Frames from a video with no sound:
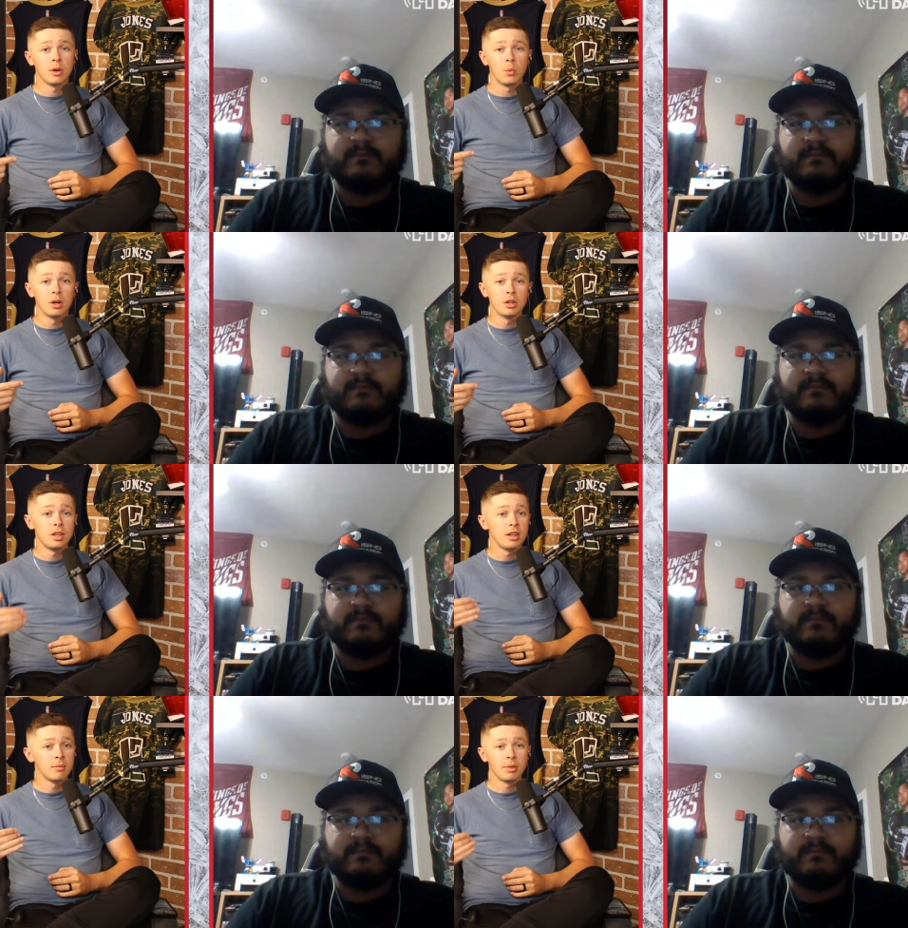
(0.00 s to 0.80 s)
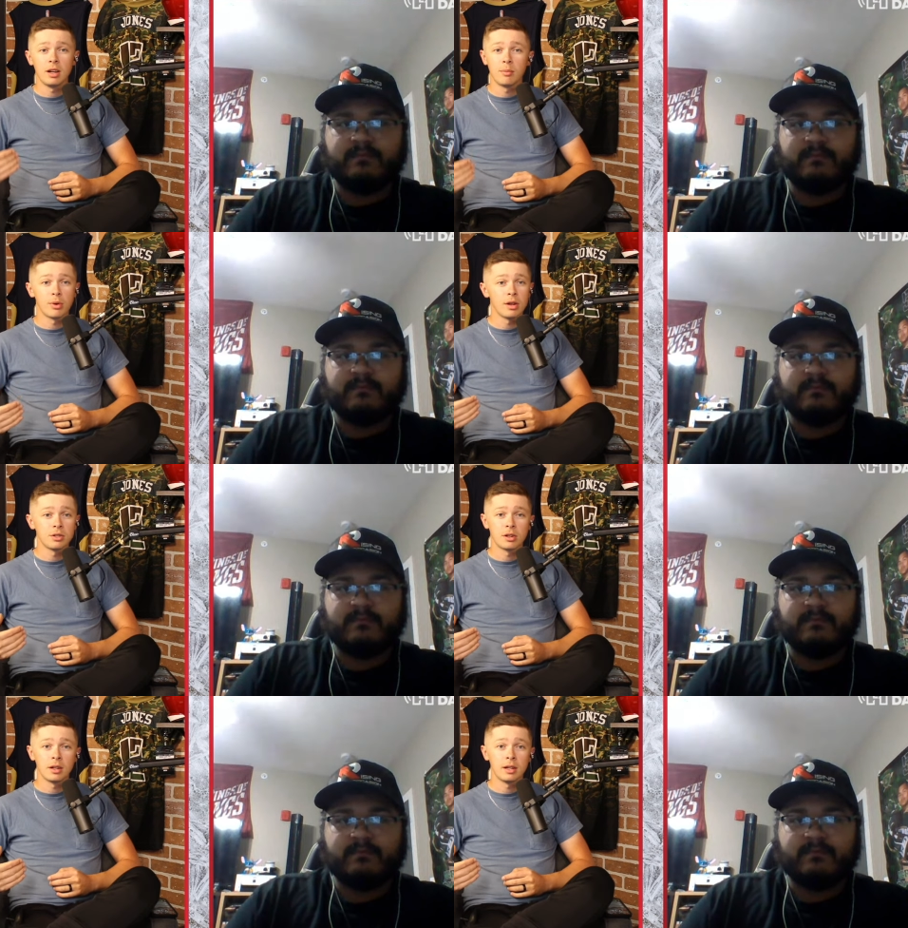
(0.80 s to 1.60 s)
Speaker 1: what it was. She couldn't put any
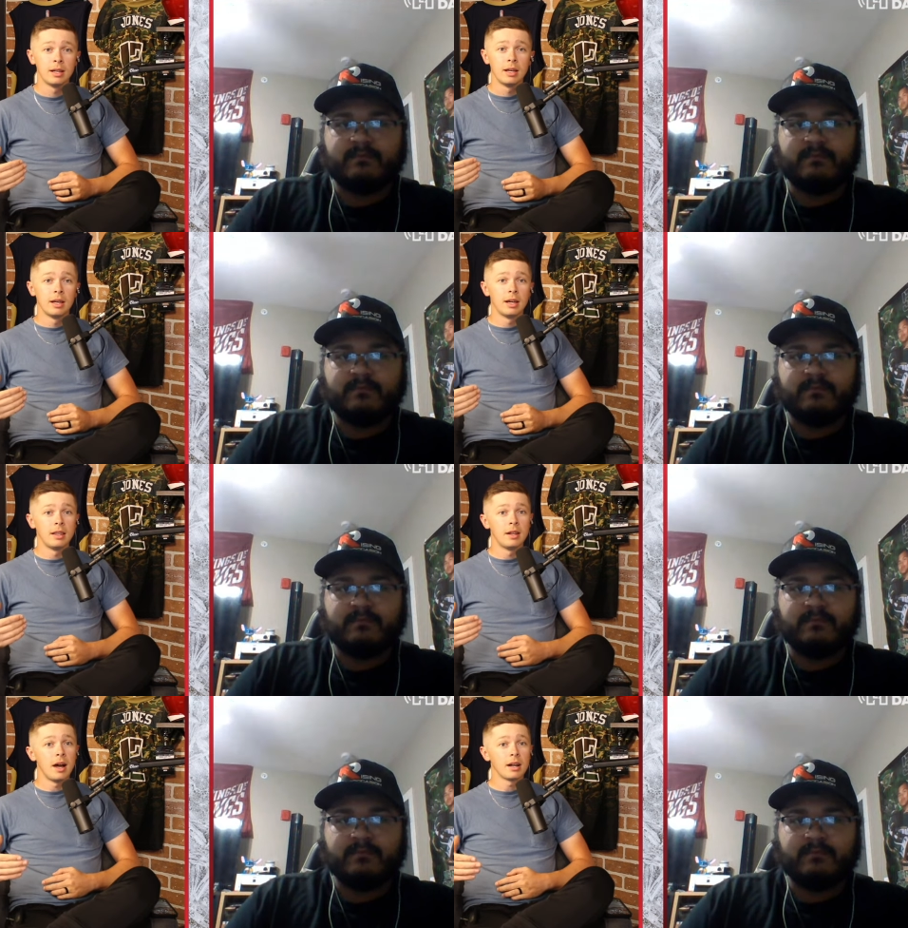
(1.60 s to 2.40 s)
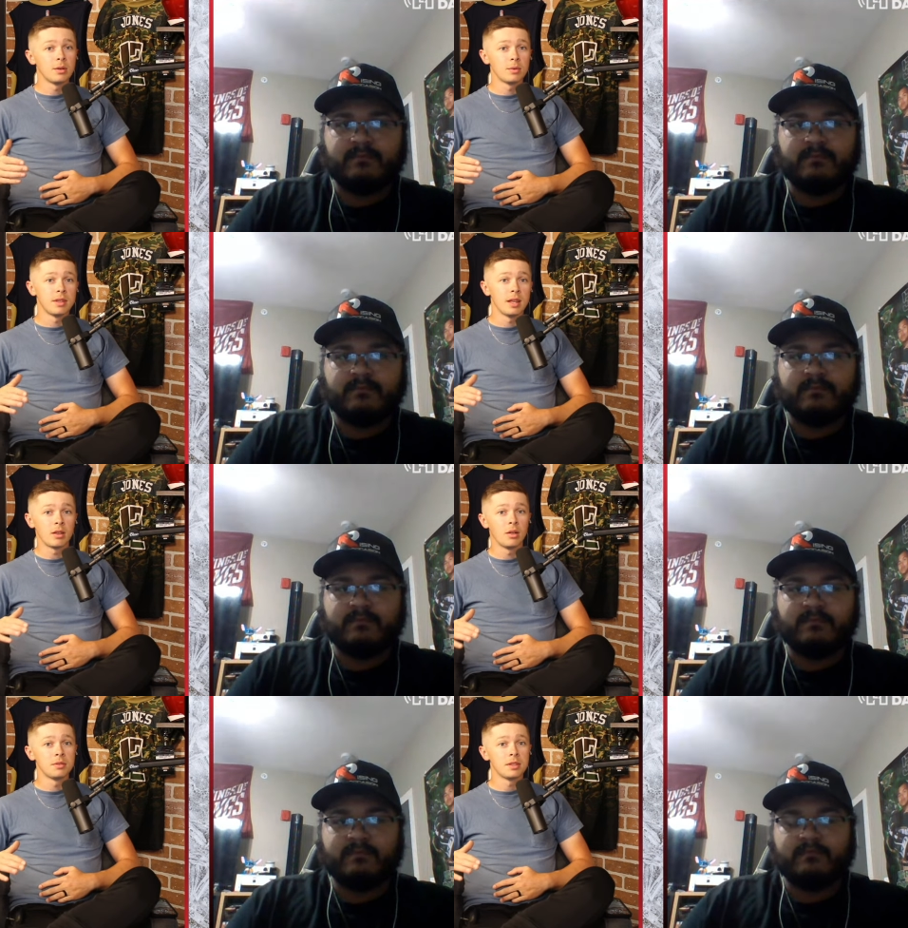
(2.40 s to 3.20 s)
pressure on it, and the doctor was like
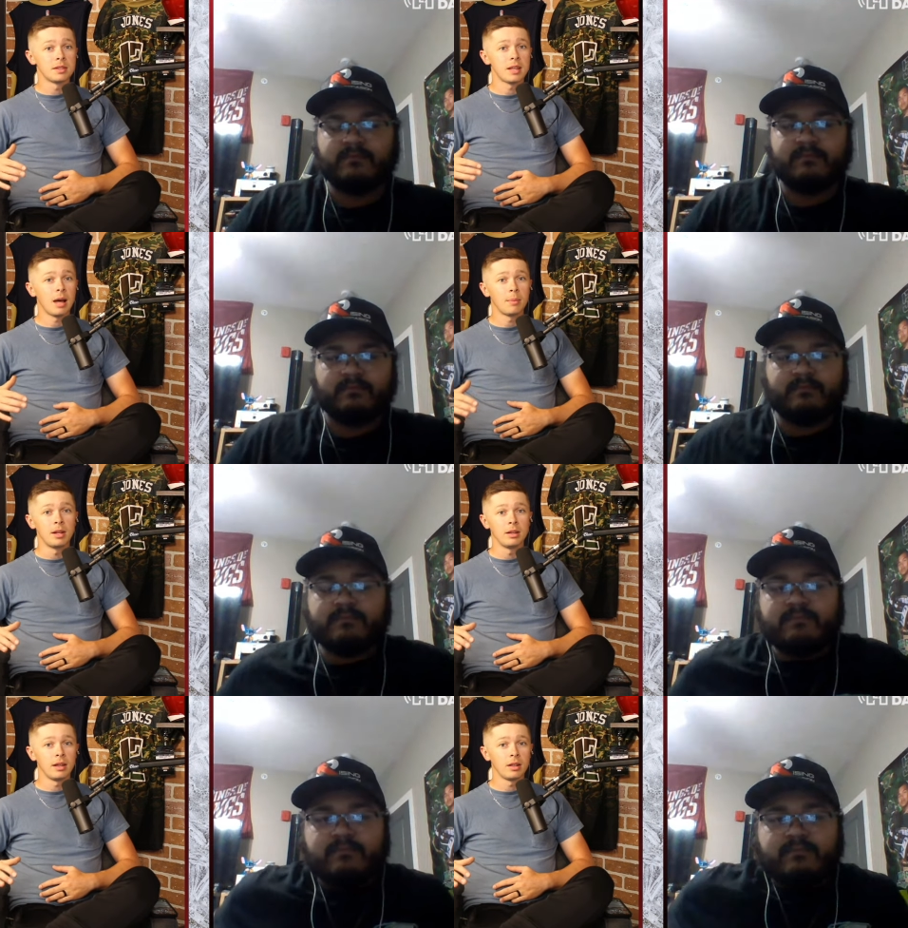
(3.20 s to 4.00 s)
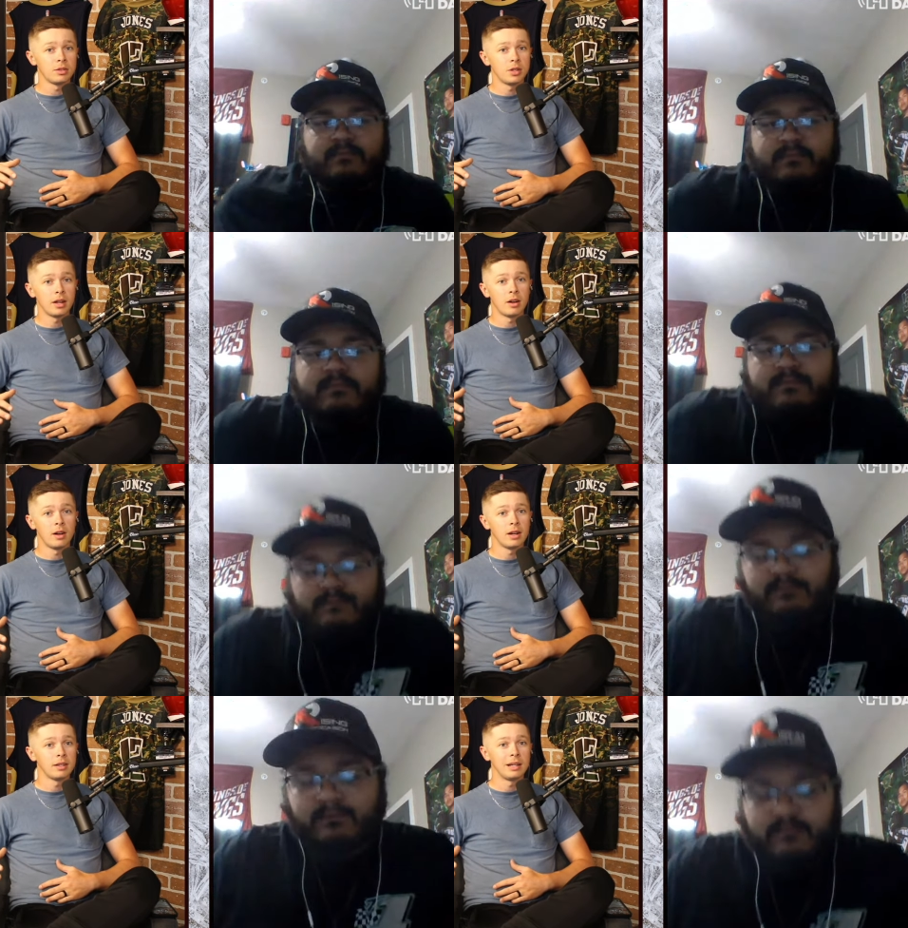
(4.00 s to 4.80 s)
close to stopping it, like checking her
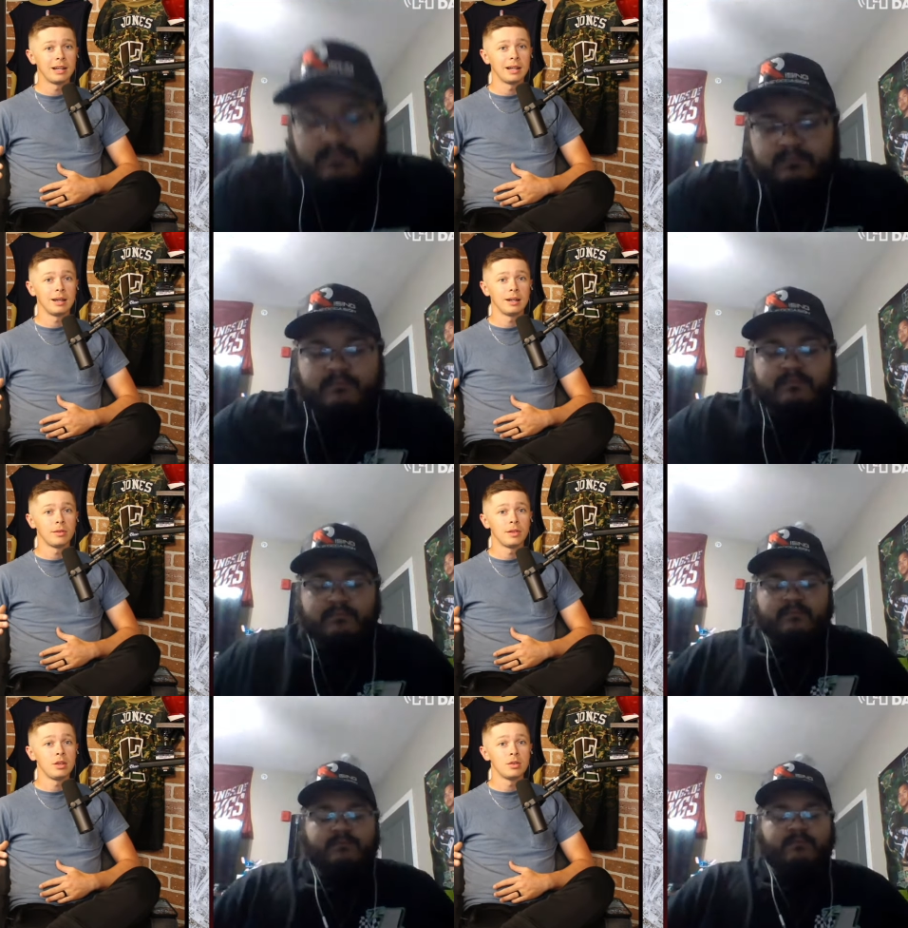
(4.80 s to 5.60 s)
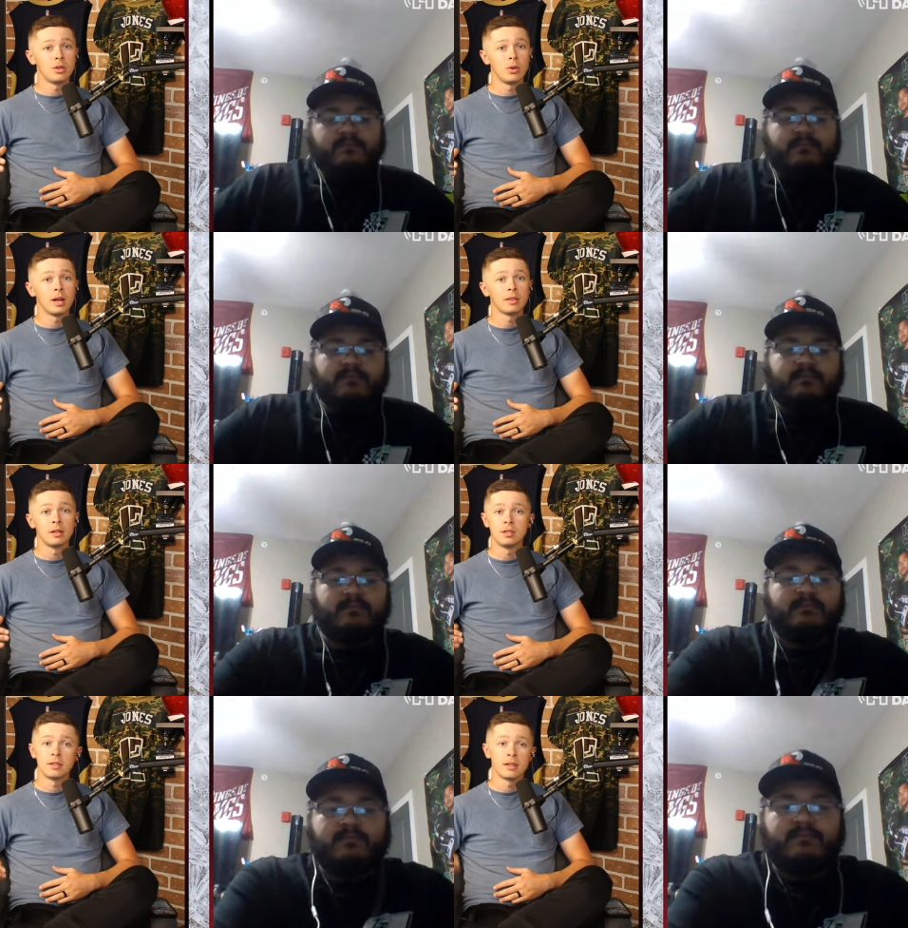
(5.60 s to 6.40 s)
out, like I don't think you should go out there.
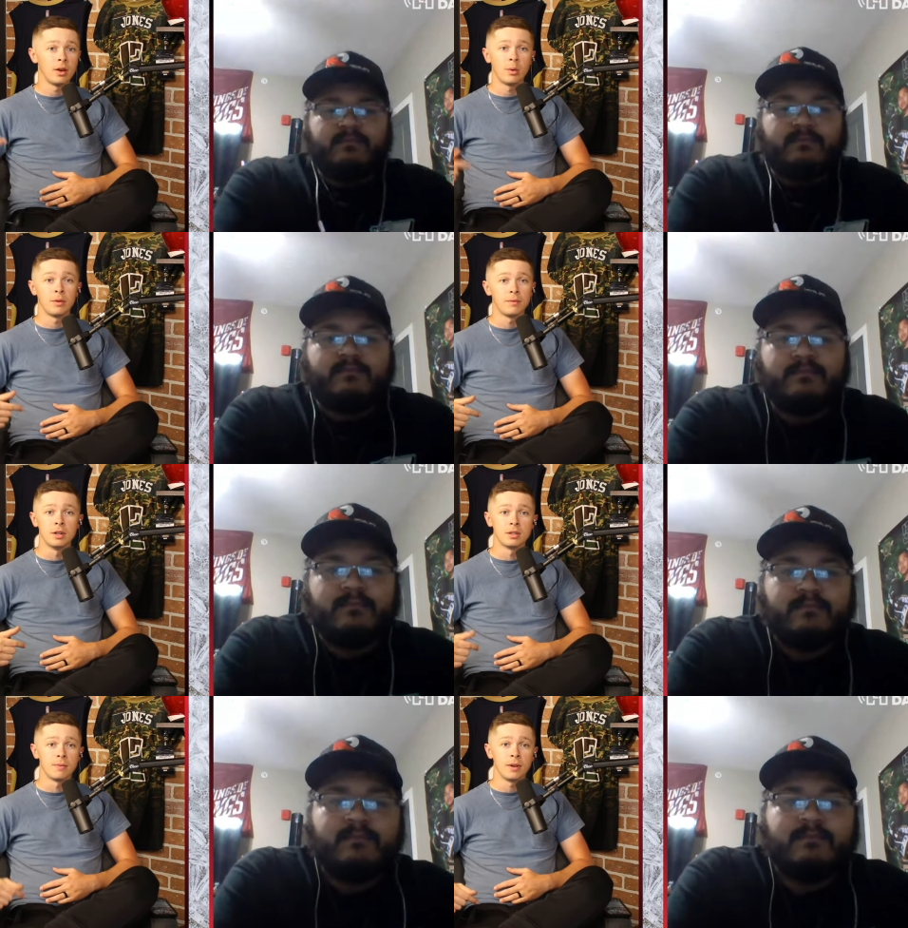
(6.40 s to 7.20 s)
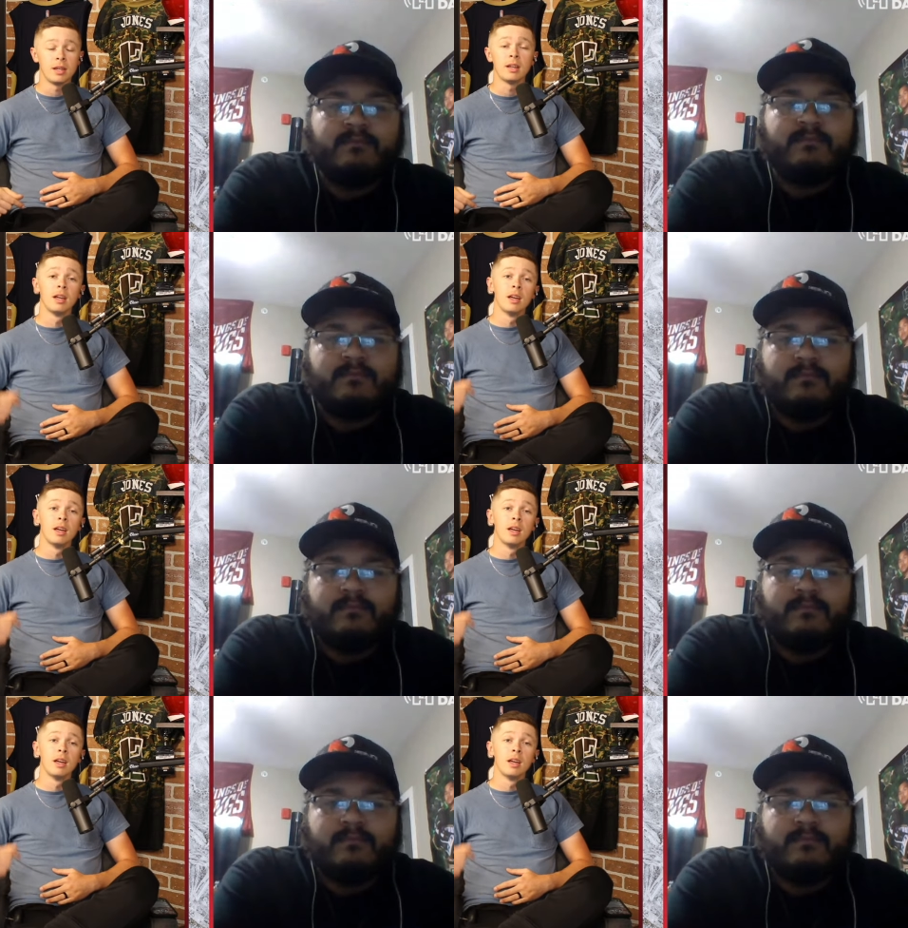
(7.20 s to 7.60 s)
And she said, No, I want to finish the fight.